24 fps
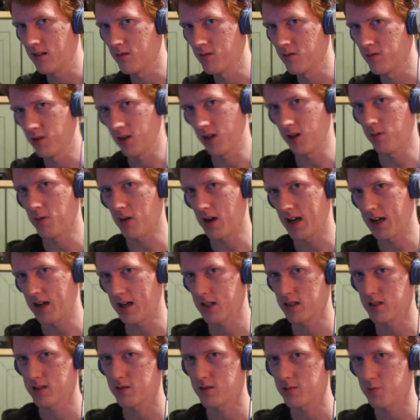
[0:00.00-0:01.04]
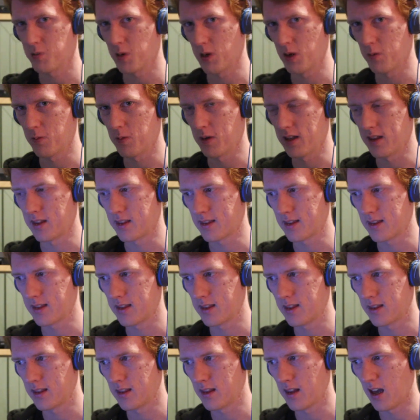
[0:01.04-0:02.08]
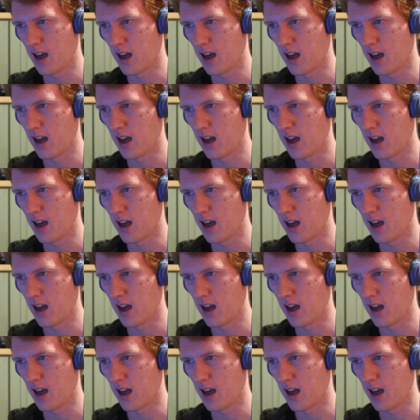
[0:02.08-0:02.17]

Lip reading: Rewind, but with a